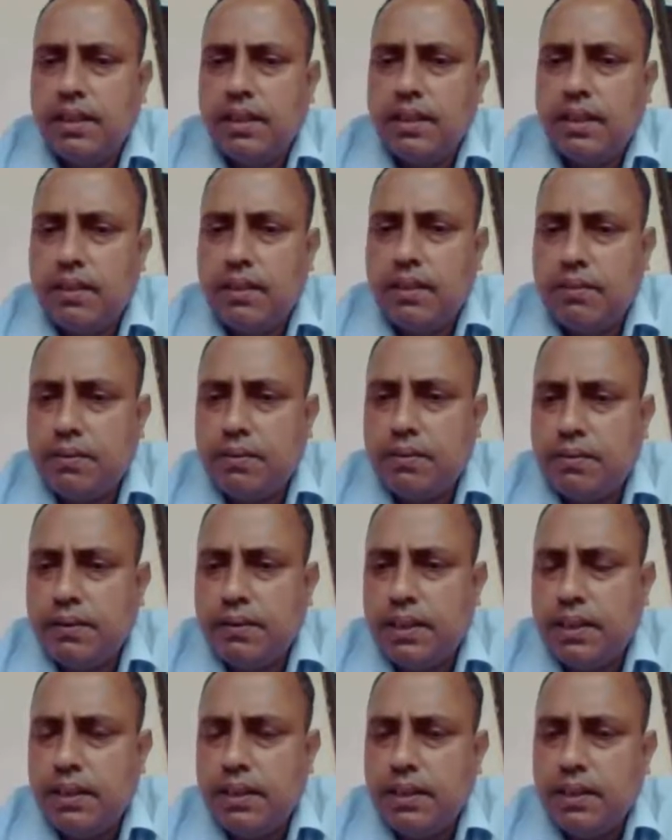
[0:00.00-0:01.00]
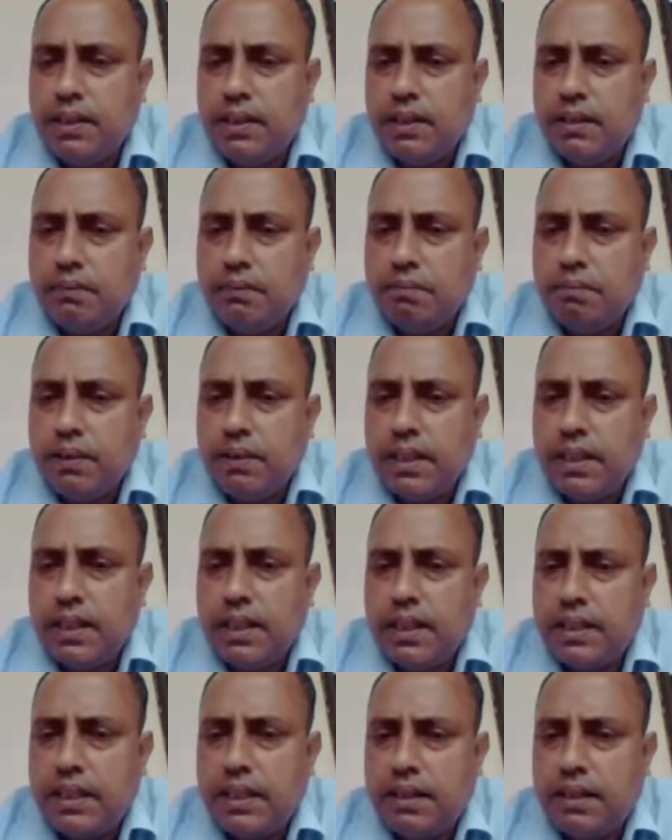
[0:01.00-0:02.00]
Now we will make
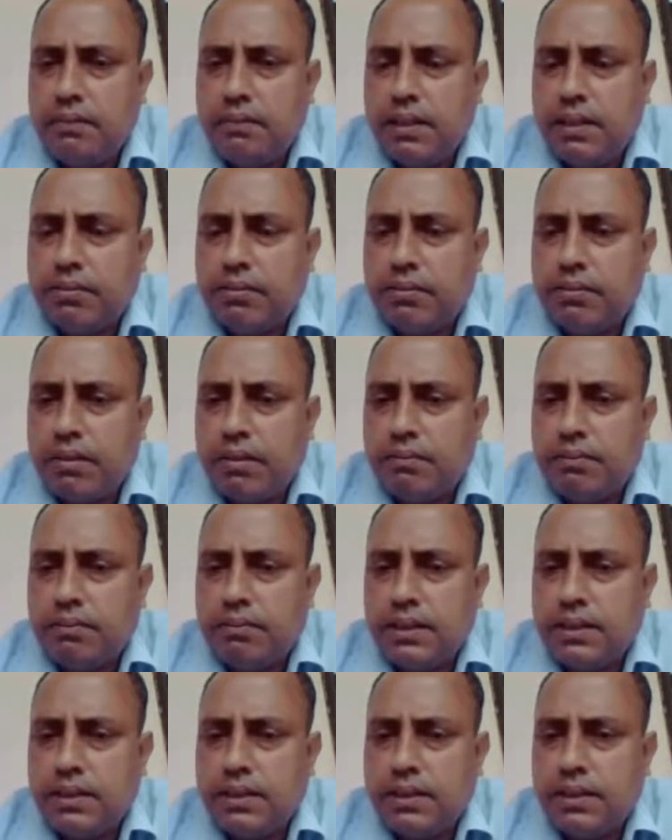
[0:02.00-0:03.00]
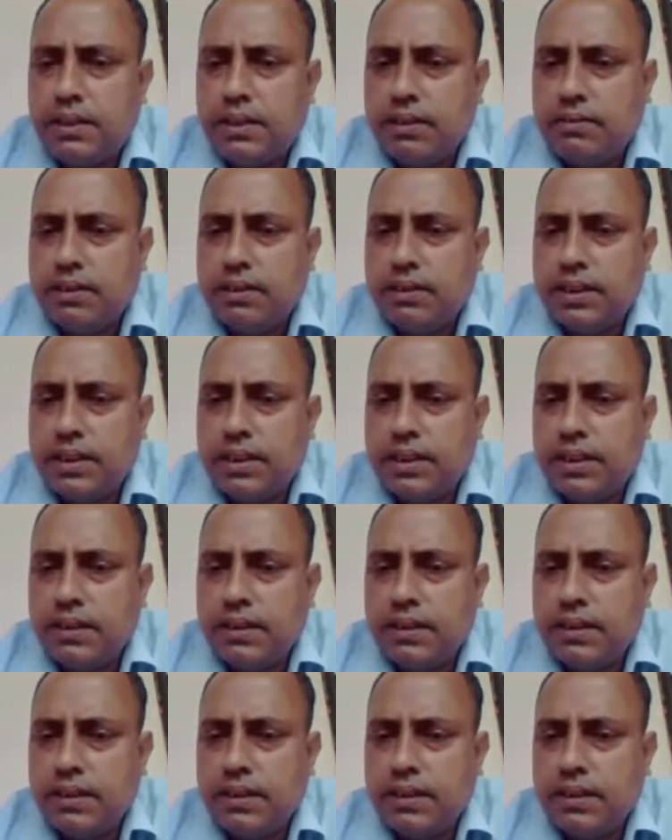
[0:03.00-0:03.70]
a table from this equation.